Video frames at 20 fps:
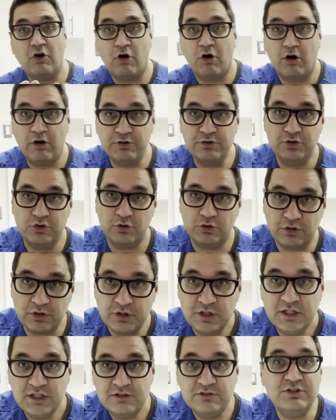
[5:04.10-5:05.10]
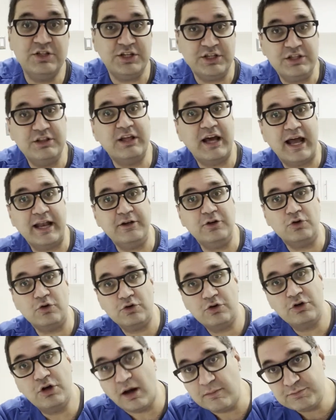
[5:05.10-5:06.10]
on your teeth and your
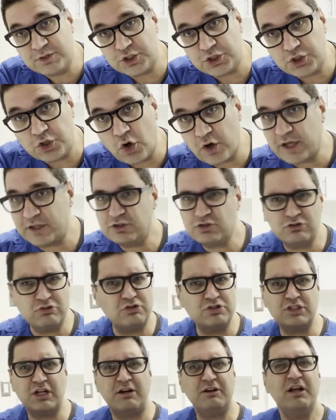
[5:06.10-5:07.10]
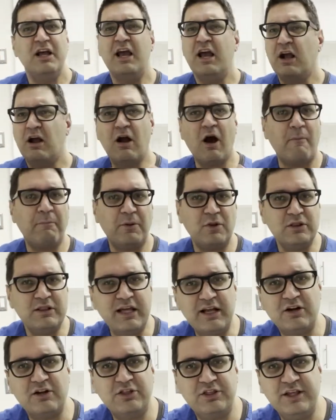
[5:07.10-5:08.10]
gum tissue. Okay, so those are a couple
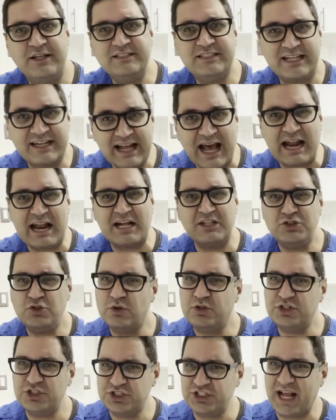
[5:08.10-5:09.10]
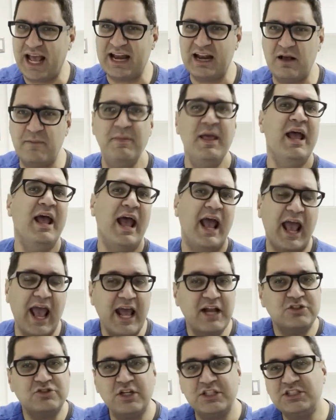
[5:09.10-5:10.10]
little things. And now that you understand them,
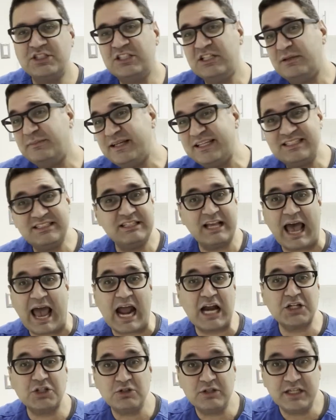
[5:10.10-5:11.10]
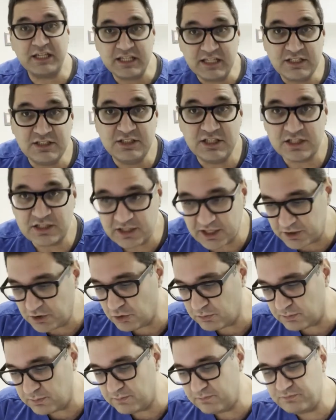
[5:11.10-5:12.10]
addressing them is actually easier than
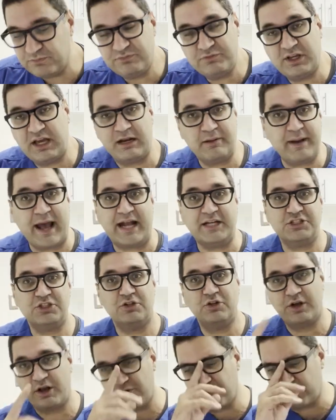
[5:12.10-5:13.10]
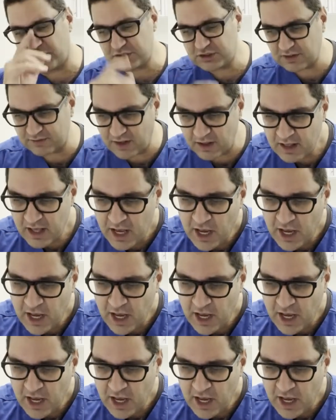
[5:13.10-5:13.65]
you can imagine. Okay, first of all,